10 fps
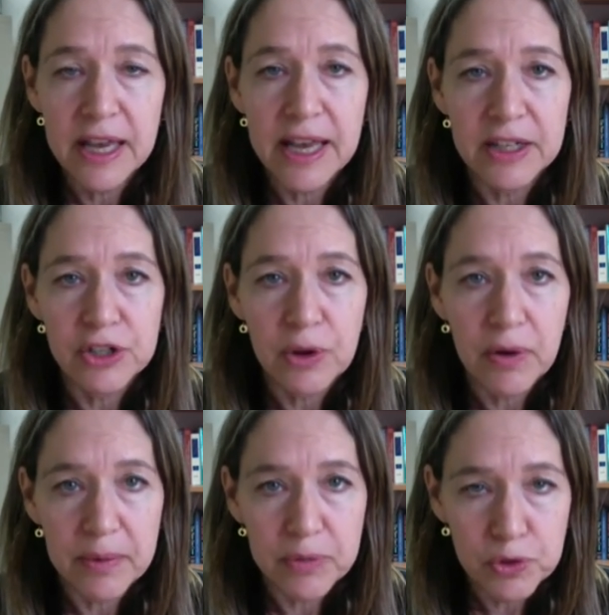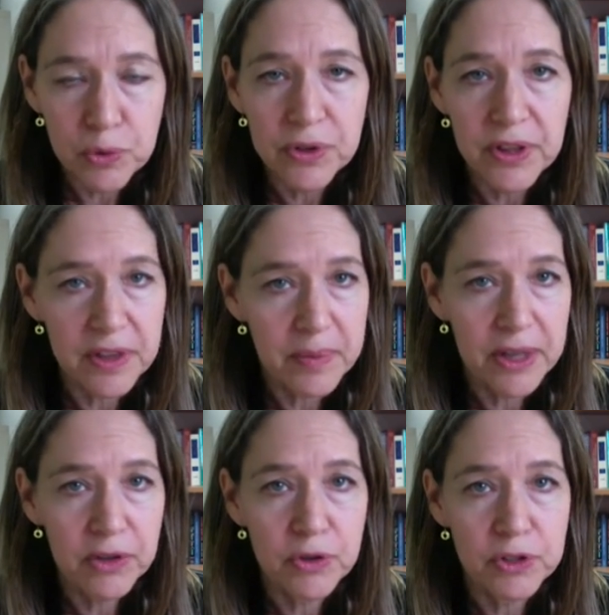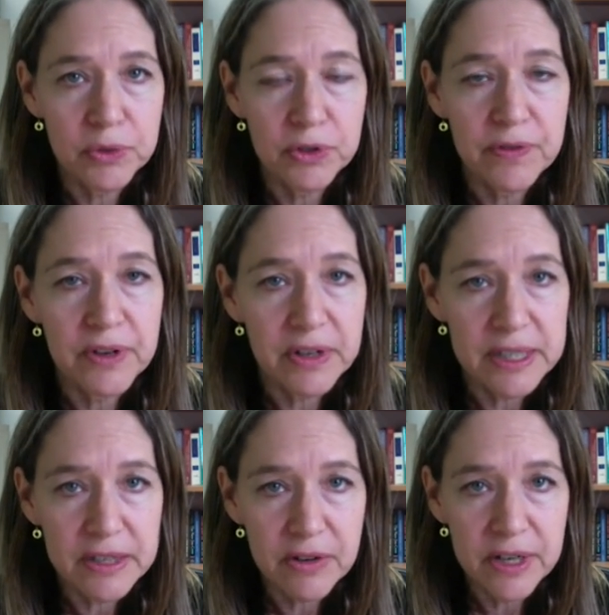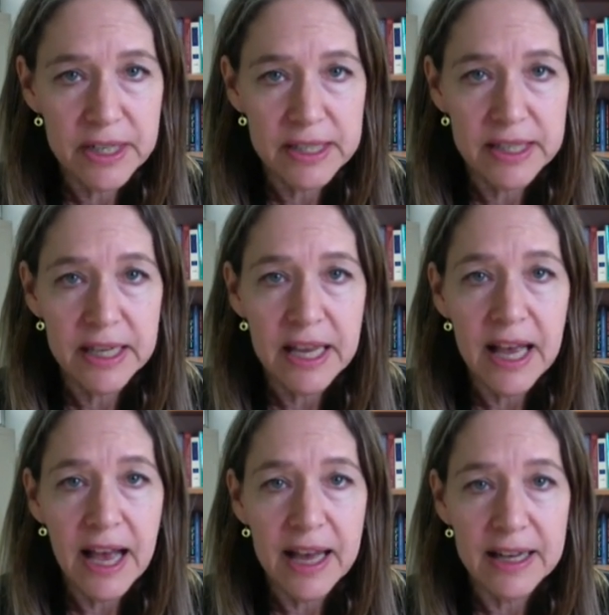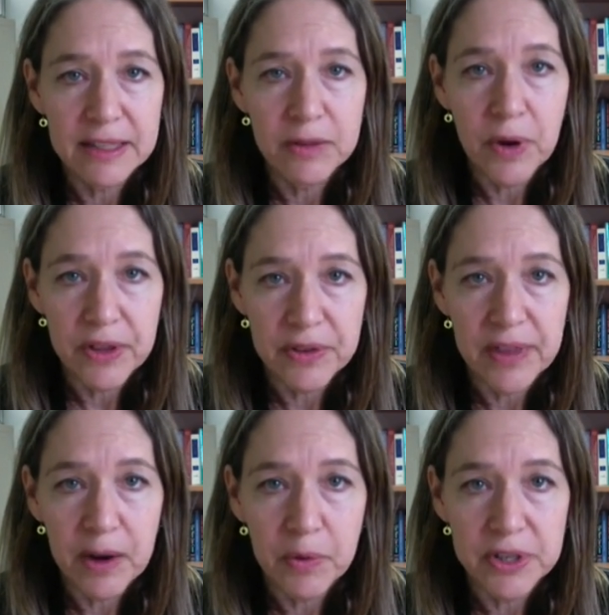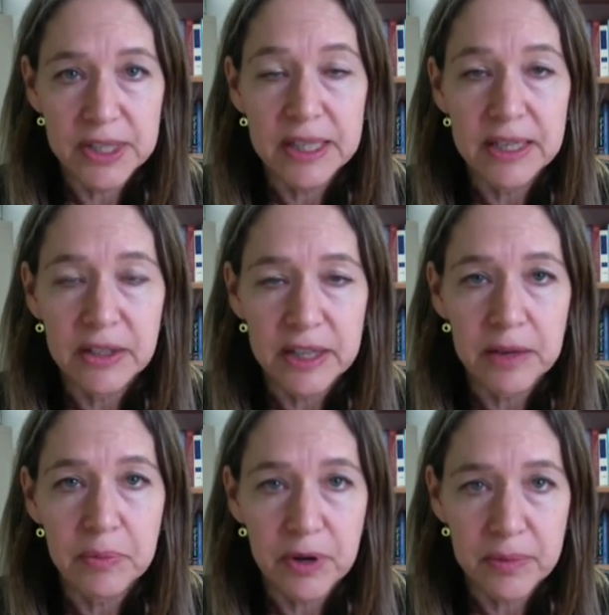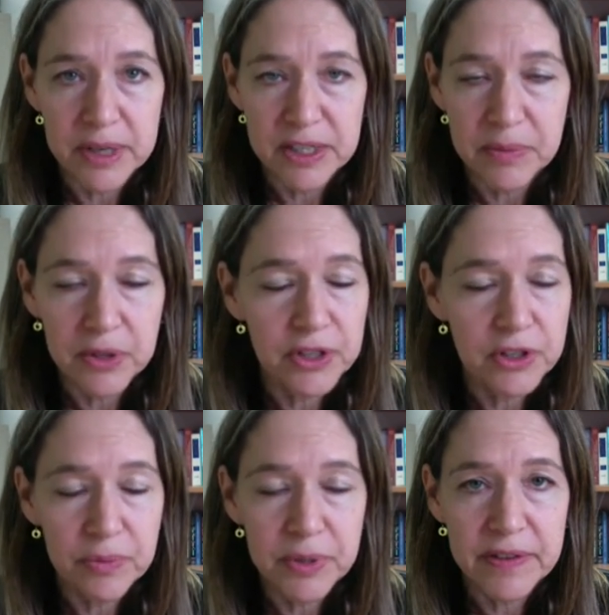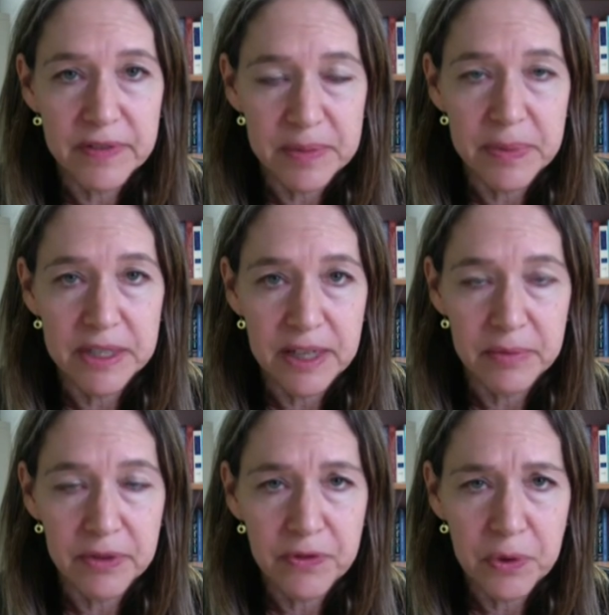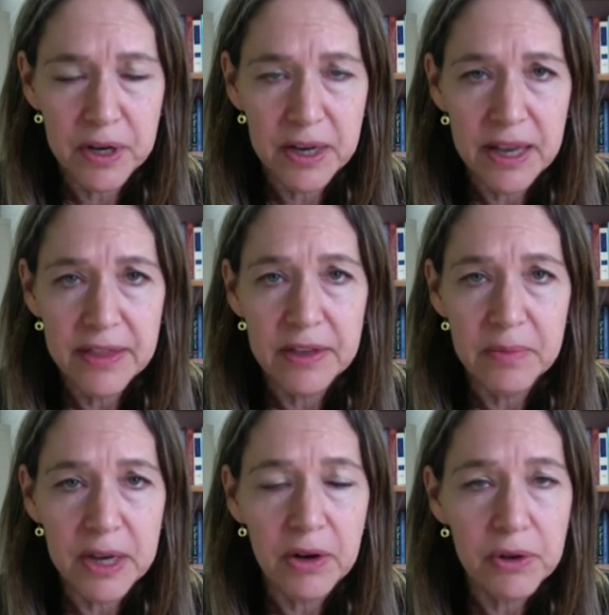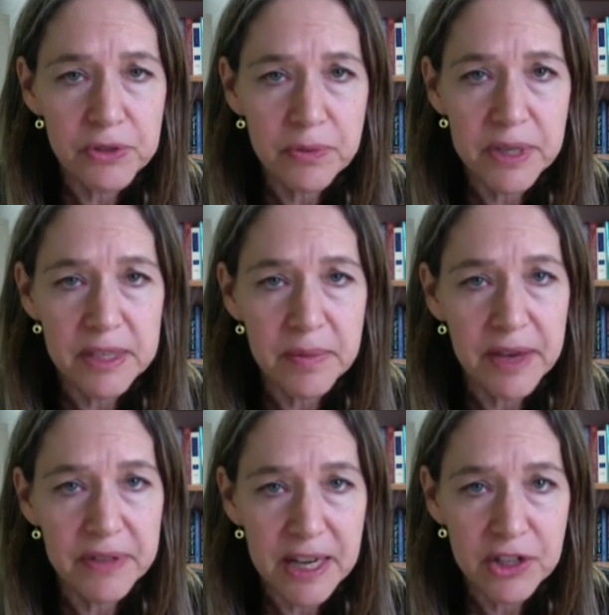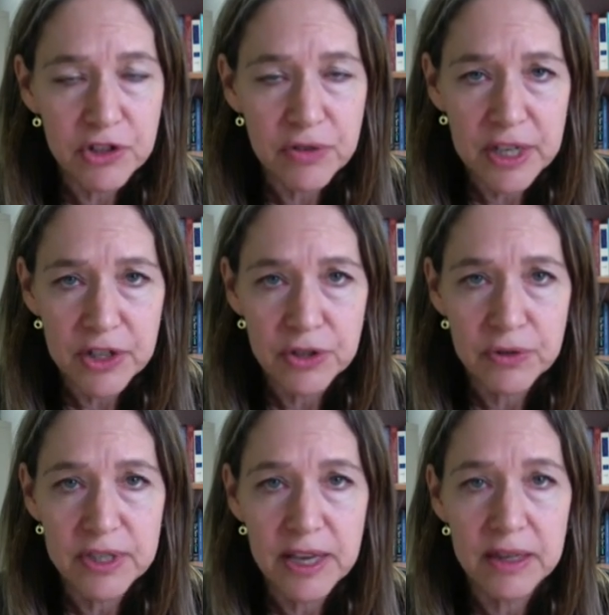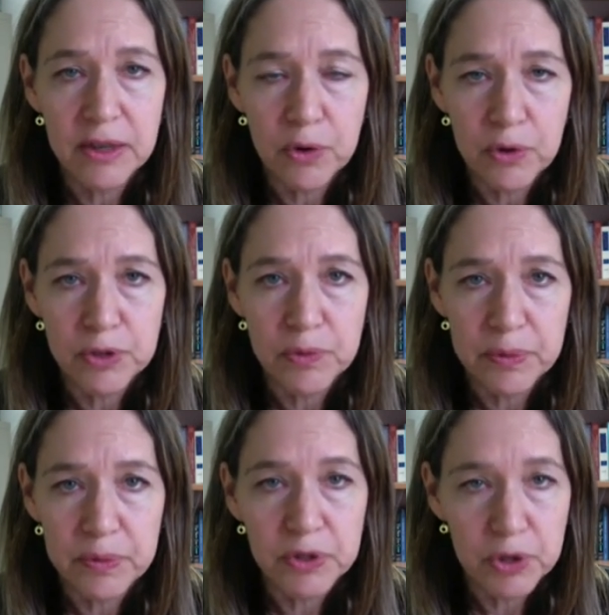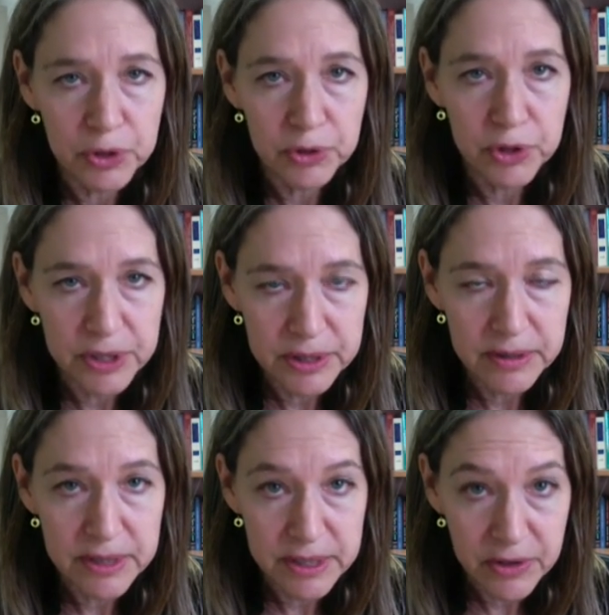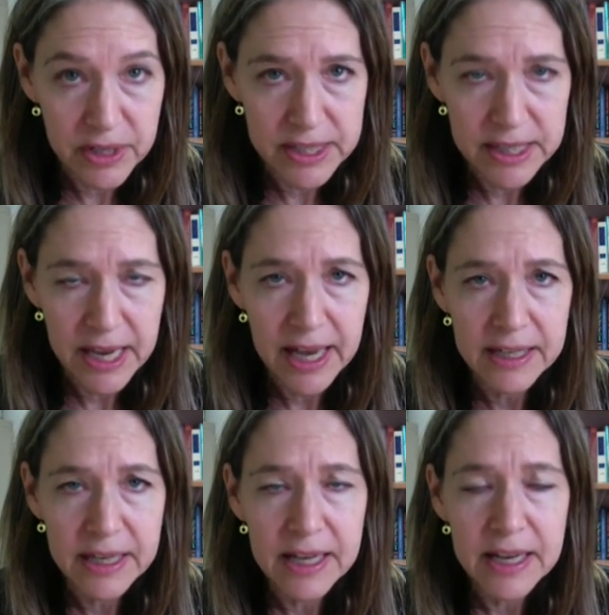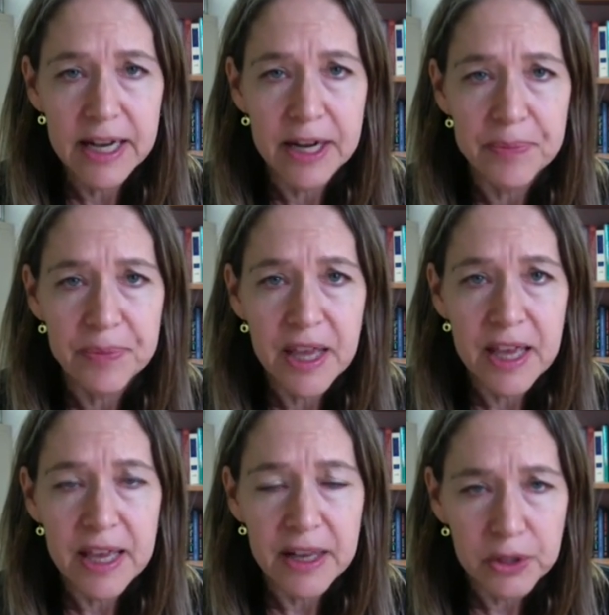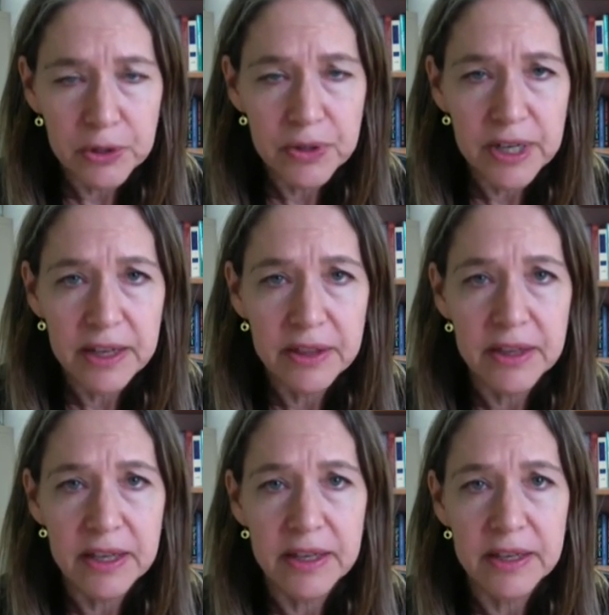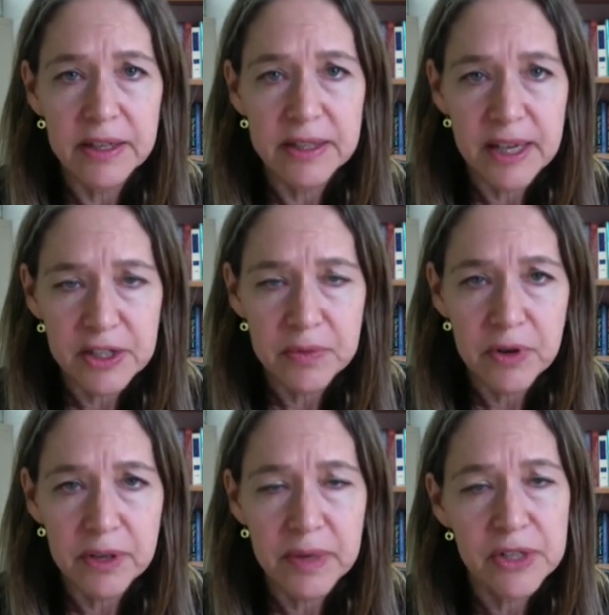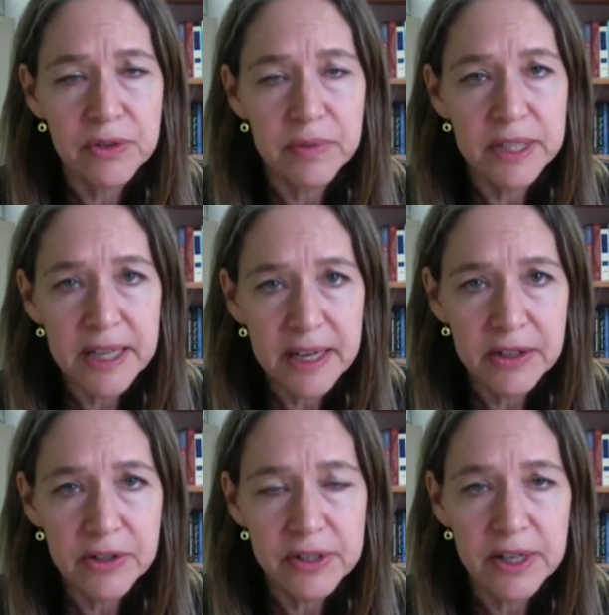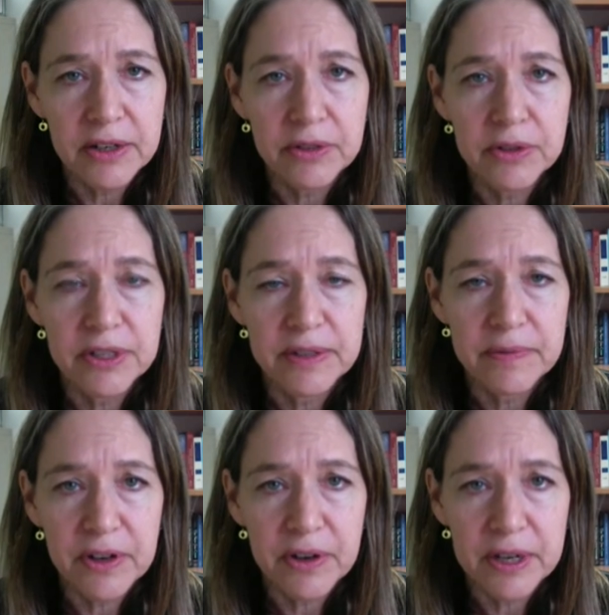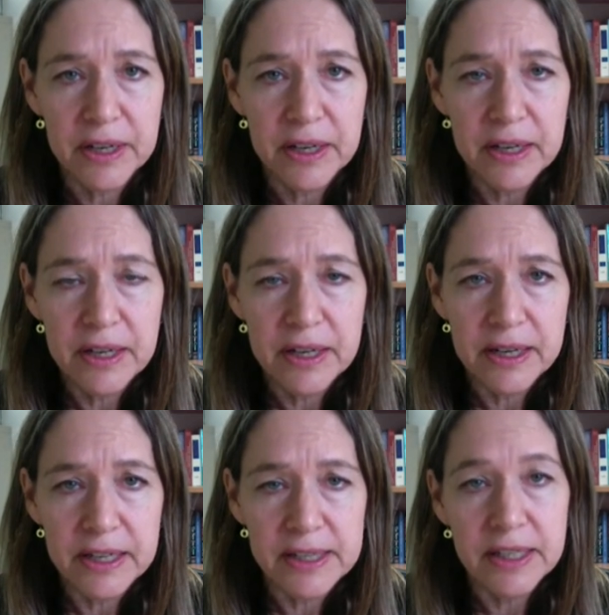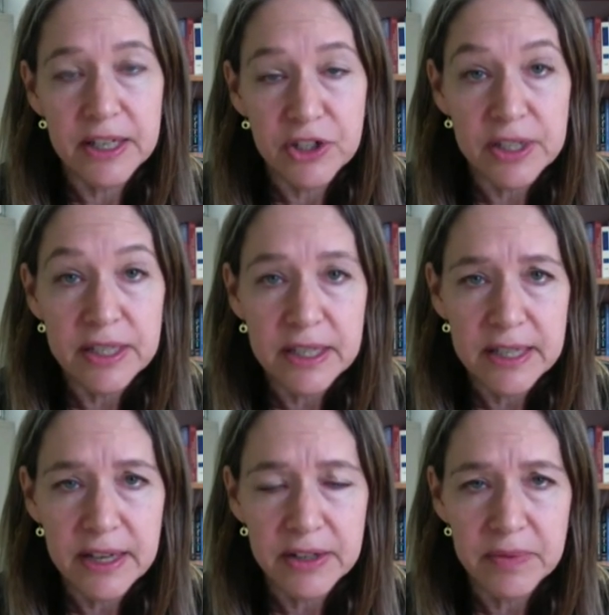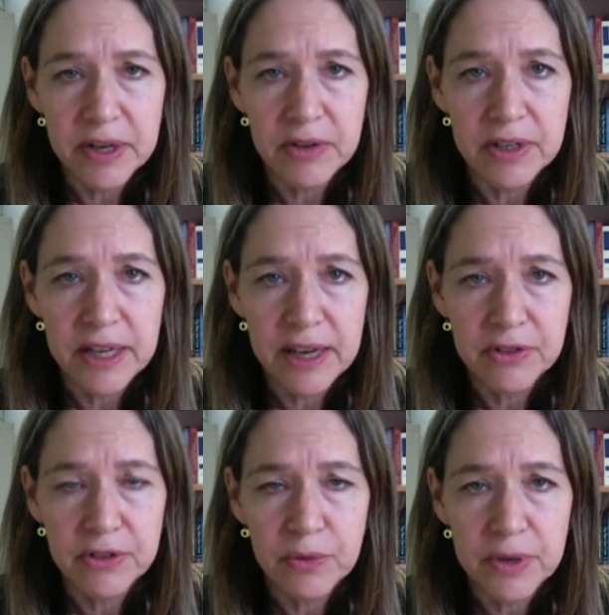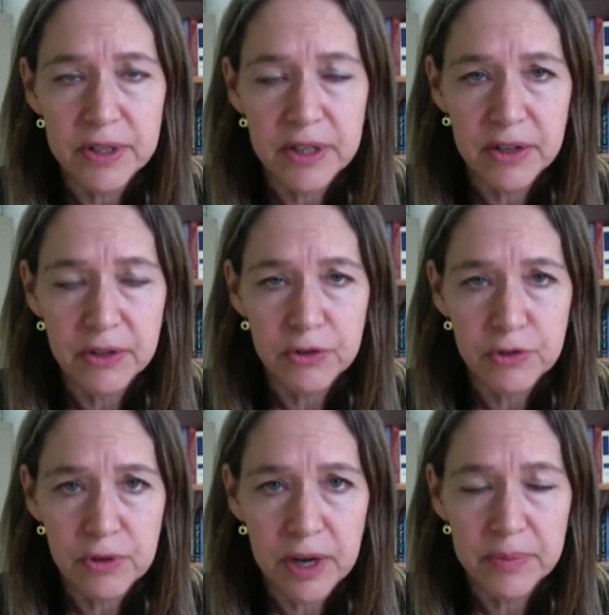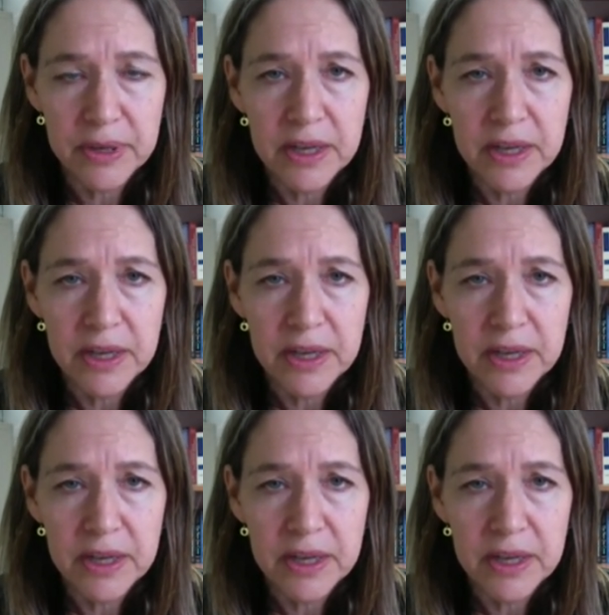And so I'm sure that the appellate courts would look very seriously at whether that was legally permissible. I don't believe it's been done before. There may also be some evidentiary issues that the courts would look seriously at, including the testimony by Stormy Daniels that included some very salacious details about her encounter with Donald Trump.